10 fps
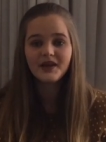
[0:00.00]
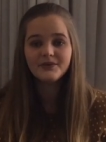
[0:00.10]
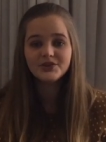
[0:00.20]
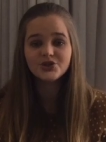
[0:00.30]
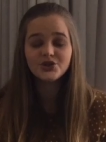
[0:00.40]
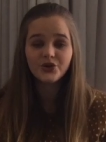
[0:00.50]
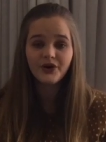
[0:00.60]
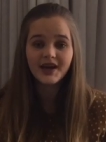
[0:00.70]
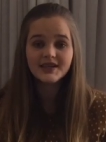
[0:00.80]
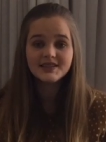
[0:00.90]
It was just so
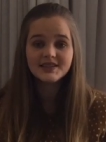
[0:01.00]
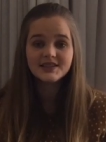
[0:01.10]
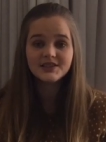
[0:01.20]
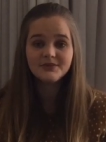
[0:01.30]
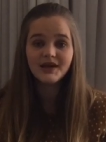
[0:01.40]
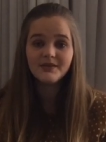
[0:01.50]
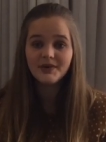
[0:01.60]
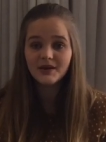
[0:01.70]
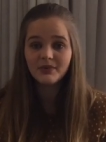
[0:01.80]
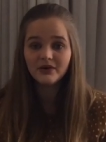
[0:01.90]
great to meet
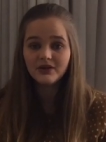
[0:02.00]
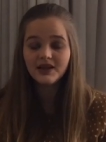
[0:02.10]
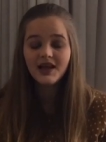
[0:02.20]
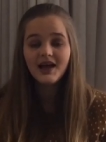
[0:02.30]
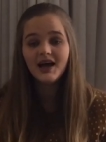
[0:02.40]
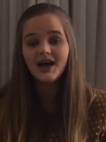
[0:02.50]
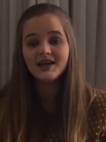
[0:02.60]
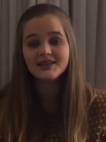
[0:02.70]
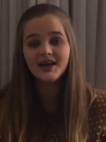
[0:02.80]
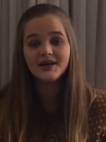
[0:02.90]
people,
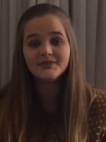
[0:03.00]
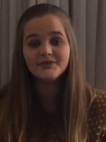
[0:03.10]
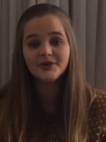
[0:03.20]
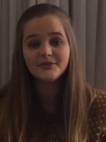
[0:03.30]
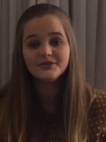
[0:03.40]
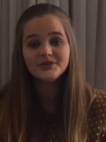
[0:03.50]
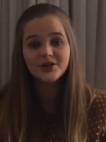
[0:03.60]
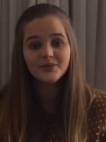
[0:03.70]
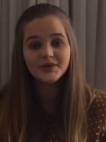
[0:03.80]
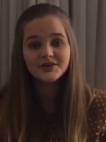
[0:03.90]
as I'm from
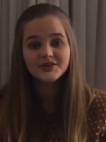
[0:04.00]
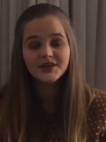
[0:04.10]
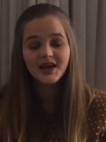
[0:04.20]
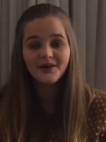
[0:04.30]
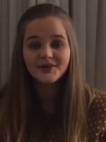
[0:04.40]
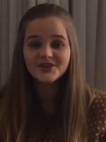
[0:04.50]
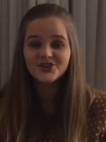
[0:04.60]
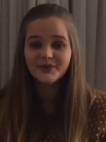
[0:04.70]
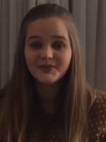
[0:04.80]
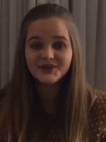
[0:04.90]
Durban. I went to
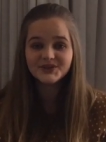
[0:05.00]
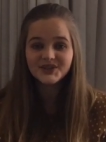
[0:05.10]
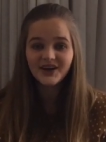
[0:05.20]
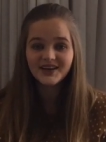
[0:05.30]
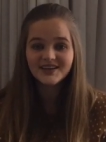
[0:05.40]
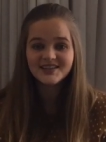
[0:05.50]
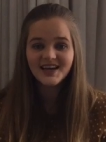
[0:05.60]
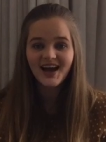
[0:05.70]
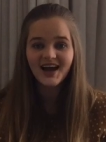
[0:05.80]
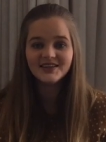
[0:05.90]
Durban Girls
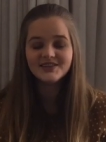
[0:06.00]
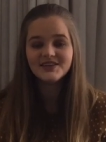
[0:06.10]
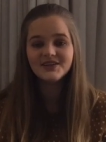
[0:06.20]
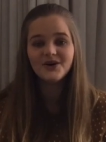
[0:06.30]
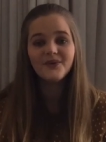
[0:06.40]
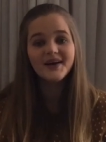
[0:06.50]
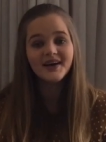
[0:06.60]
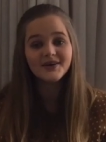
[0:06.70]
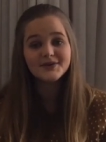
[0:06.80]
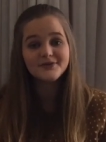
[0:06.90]
College and no one
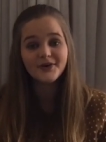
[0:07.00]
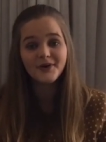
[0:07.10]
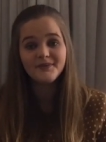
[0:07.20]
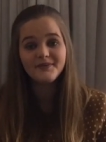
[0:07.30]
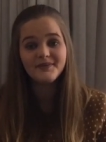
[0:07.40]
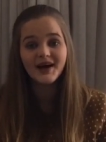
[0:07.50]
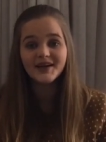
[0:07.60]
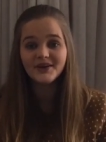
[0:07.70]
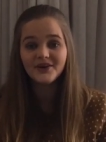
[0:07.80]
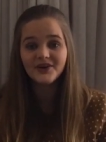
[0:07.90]
else from my
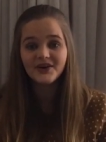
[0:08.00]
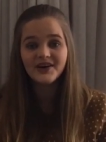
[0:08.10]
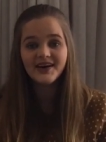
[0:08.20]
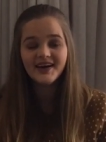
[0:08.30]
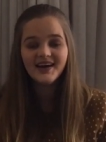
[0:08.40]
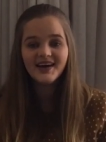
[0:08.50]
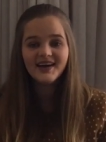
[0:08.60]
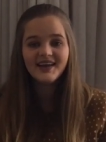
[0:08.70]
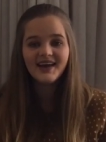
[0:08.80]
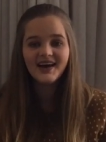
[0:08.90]
year
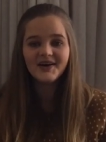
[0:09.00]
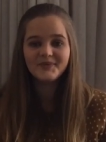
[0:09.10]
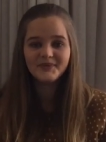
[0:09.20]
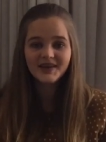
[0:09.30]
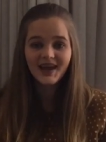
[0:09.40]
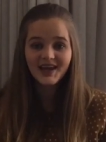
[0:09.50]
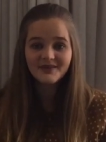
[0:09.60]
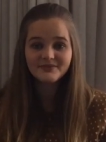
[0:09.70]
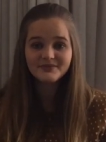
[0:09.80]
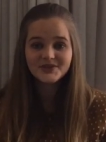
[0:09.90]

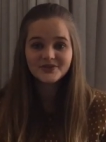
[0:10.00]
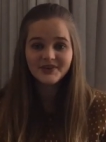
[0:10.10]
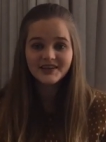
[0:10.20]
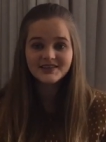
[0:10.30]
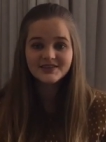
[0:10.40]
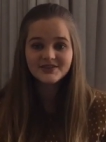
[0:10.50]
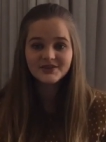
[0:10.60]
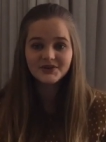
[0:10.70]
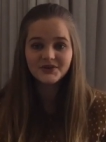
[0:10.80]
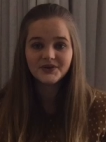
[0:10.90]
came to VITS,
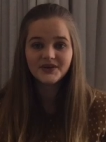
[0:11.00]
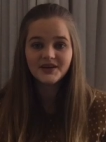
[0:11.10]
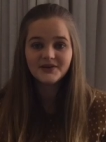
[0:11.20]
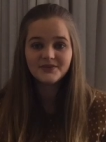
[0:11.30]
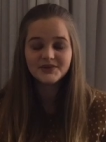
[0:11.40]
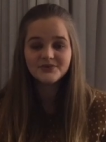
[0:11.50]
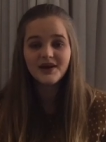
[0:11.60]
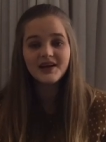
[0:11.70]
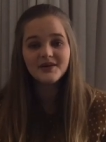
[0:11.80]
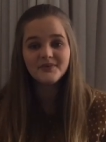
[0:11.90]
so it was
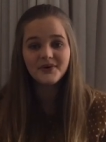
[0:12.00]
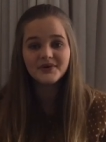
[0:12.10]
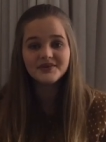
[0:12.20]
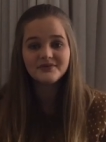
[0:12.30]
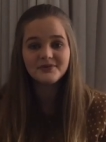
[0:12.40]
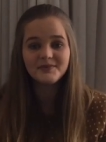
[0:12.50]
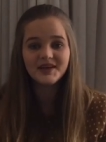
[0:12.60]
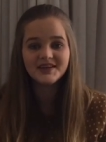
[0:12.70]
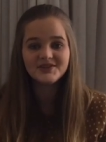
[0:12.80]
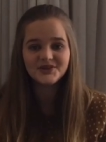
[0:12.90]
really important for
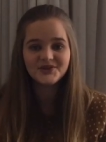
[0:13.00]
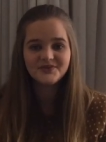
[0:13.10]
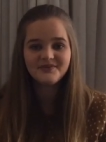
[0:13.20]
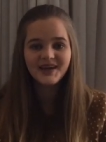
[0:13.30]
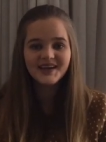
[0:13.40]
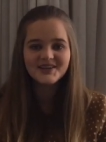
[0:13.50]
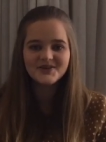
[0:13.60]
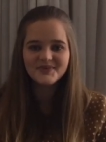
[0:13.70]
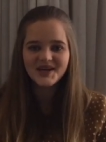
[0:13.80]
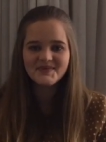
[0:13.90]
me to meet
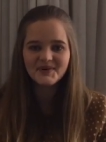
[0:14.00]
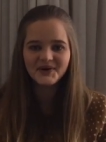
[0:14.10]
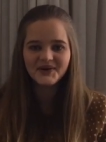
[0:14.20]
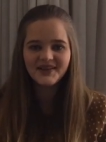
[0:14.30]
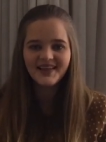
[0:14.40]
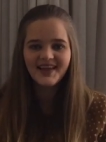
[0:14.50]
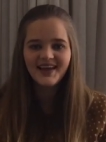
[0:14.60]
new people